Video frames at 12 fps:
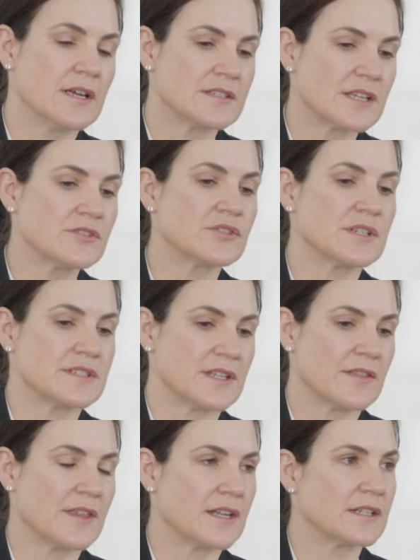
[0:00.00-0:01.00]
essentially a
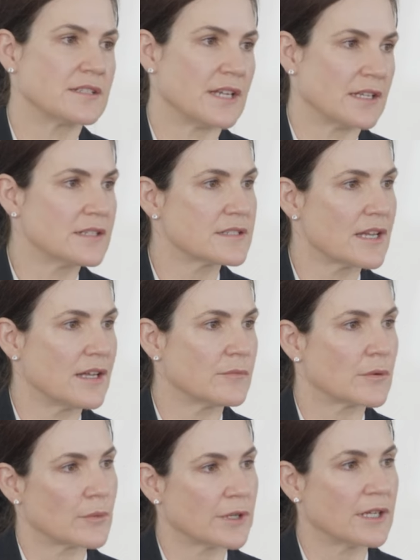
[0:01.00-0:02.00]
synthetic data set.
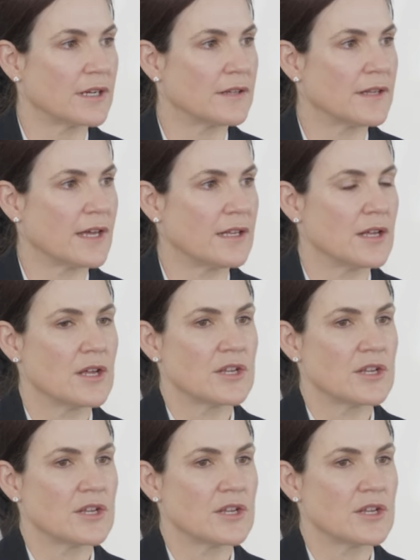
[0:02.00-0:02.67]
We're working on that.